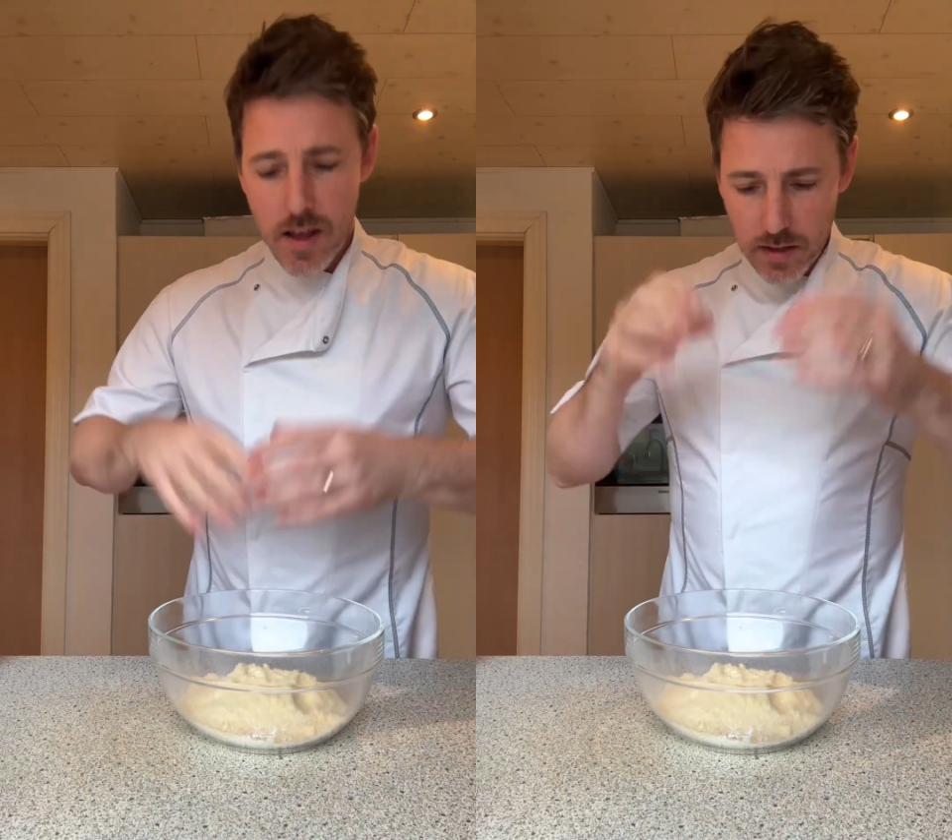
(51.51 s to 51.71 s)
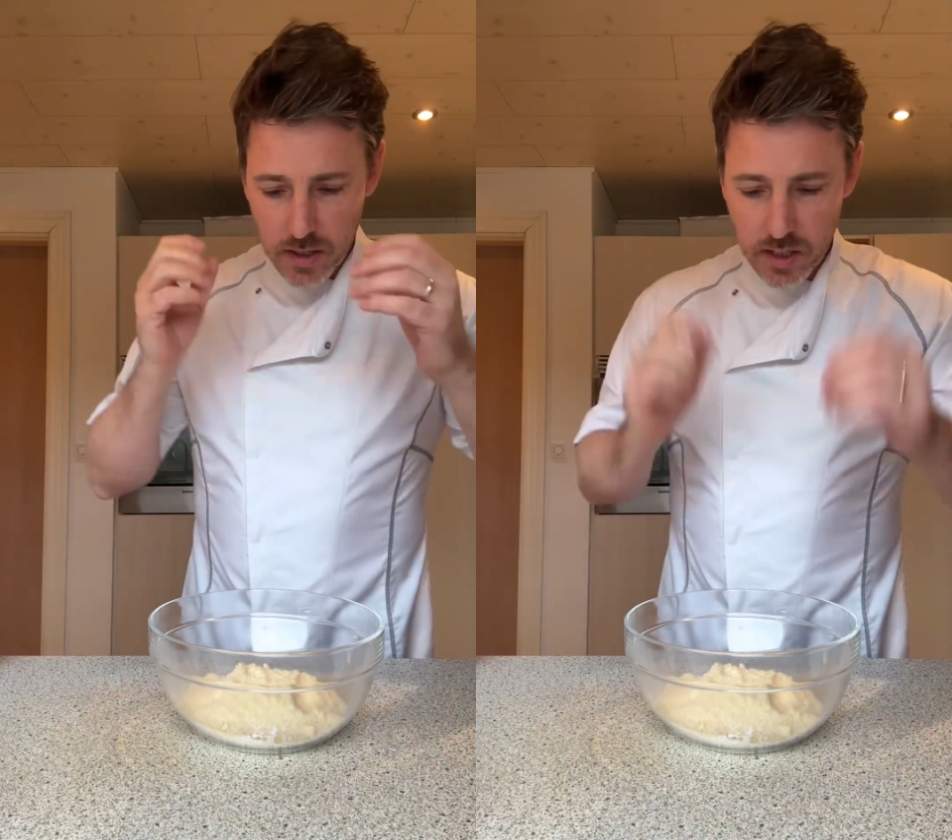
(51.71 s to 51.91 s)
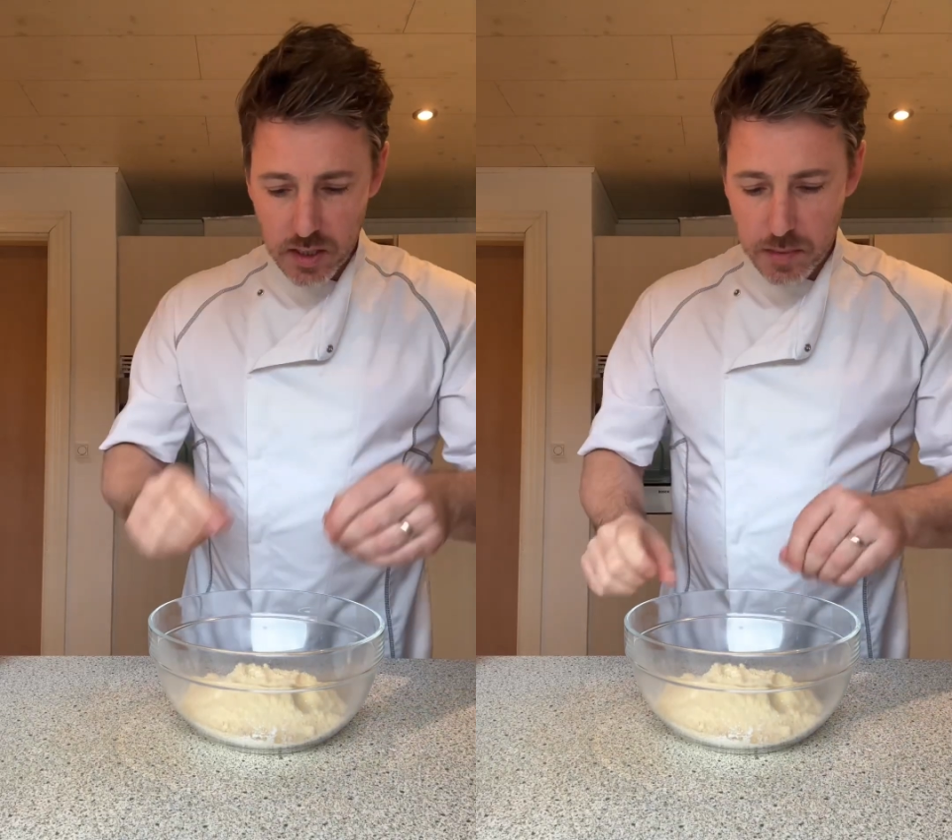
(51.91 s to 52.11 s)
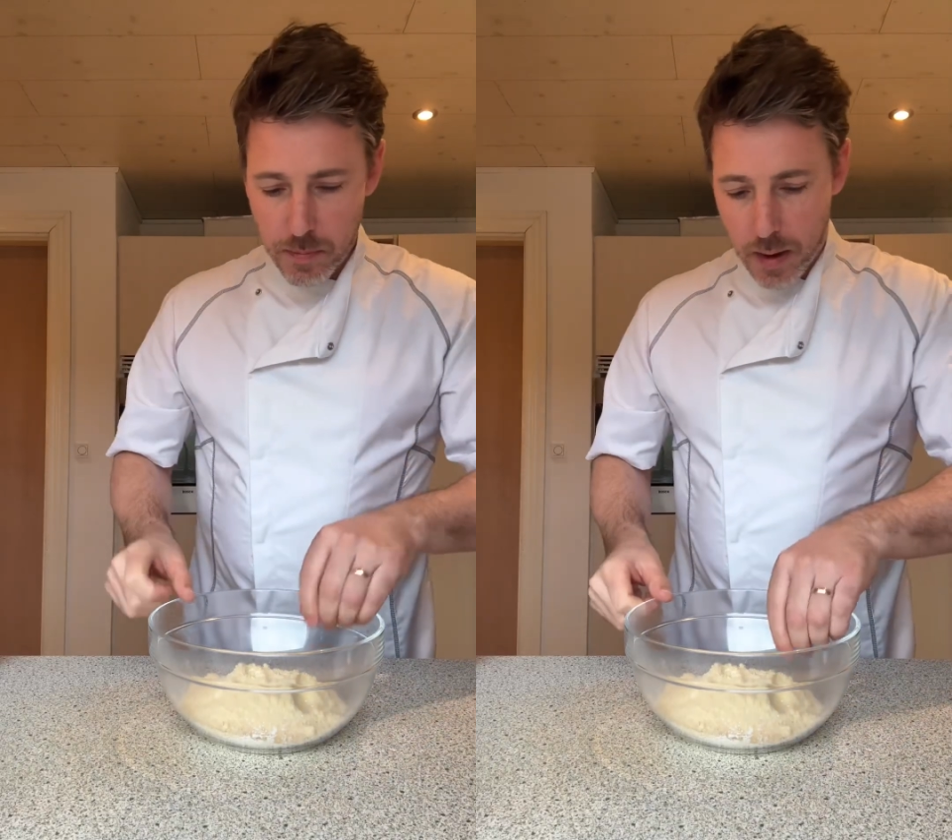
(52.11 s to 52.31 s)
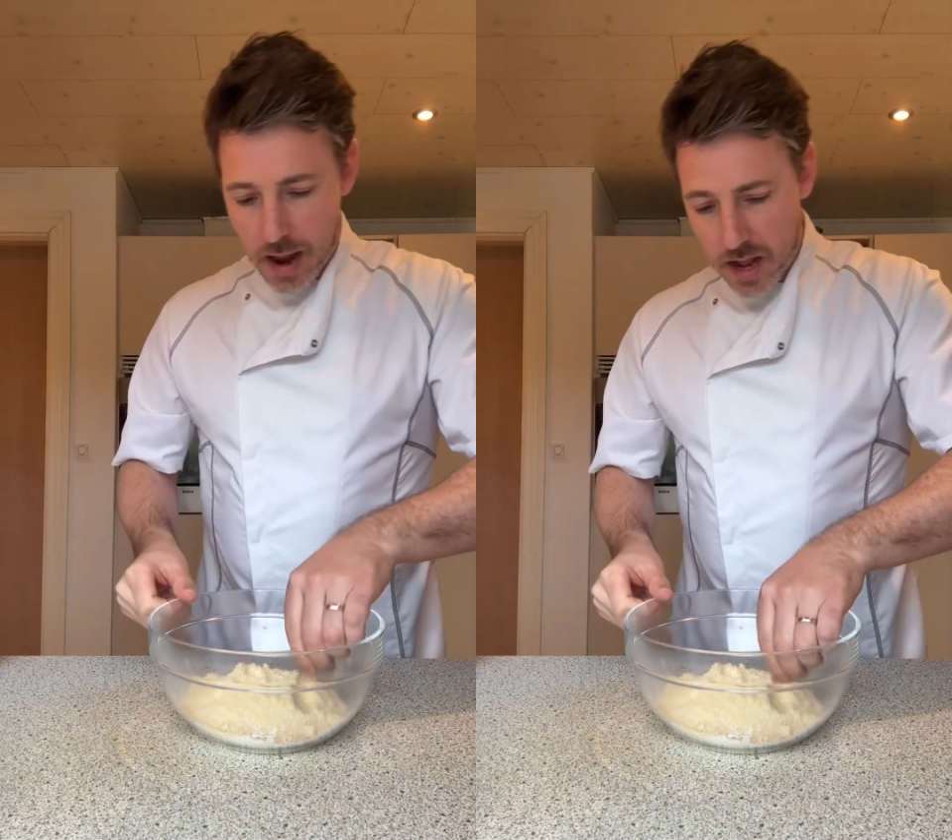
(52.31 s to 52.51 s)
This is
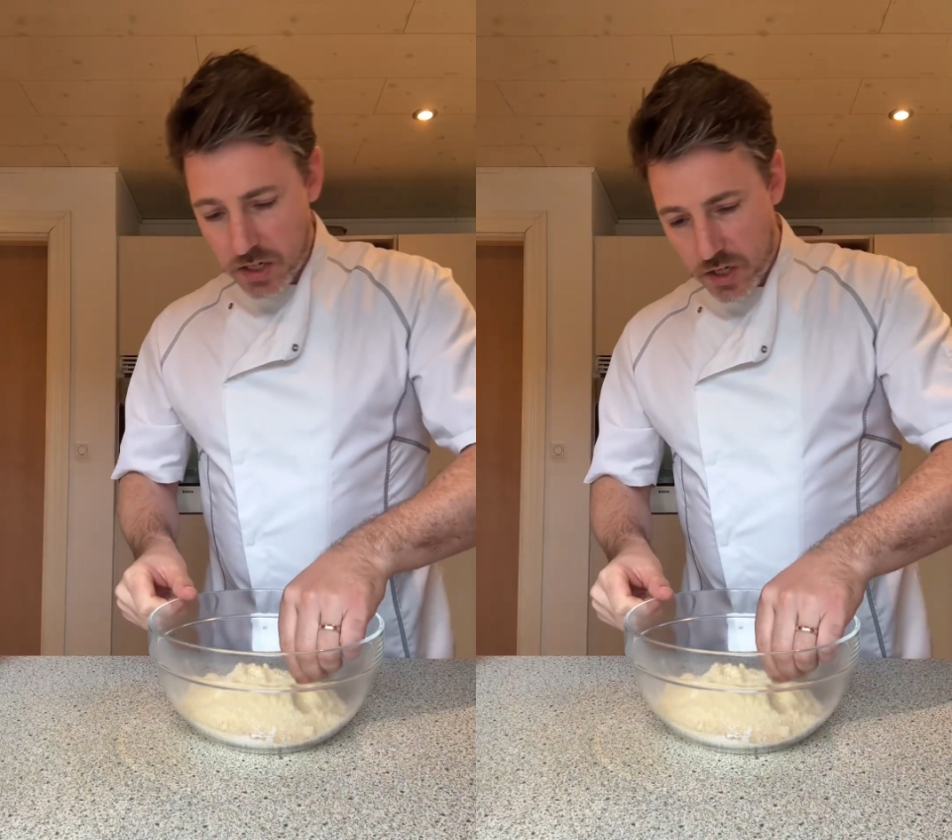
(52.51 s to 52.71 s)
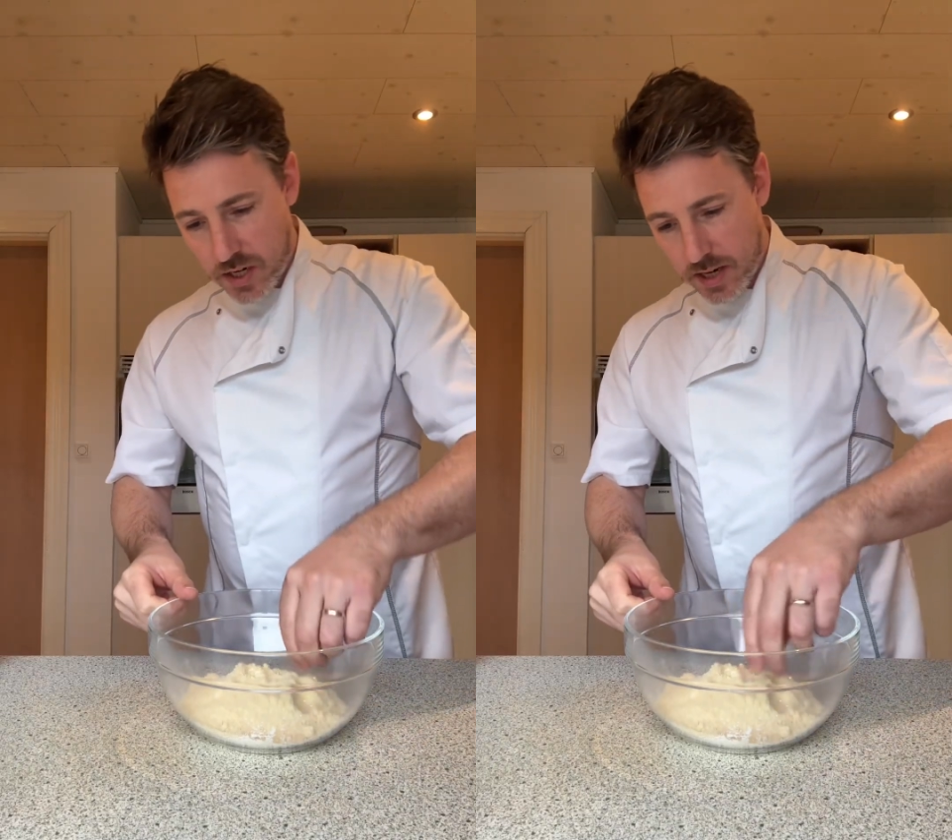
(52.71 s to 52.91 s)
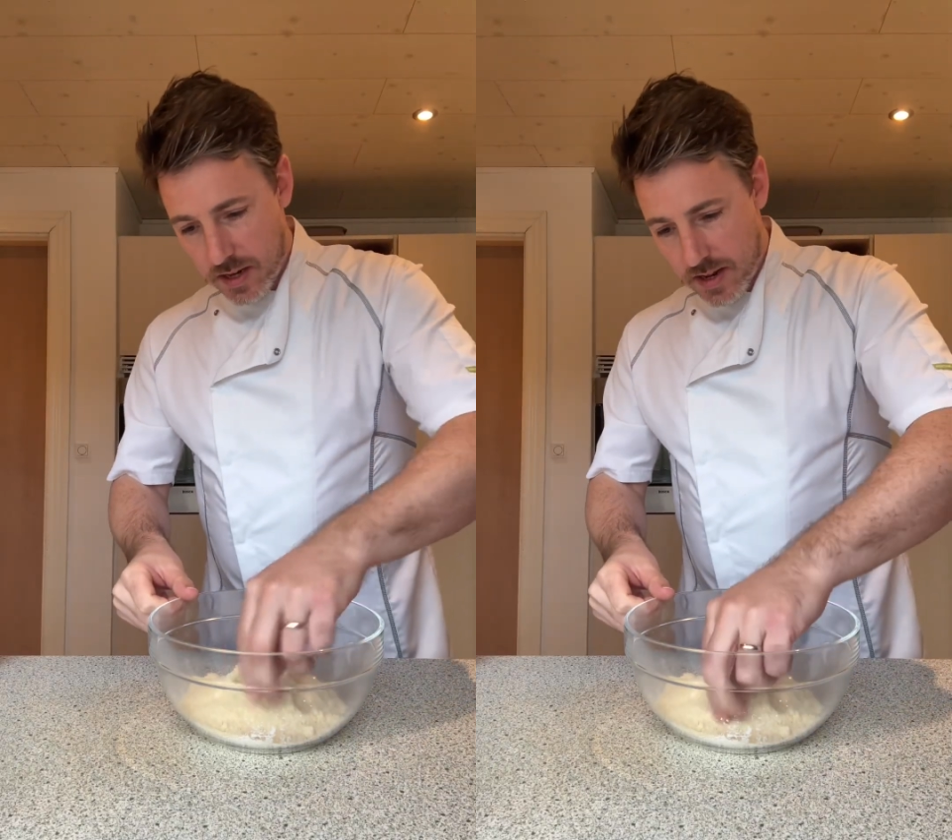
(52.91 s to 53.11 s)
blanched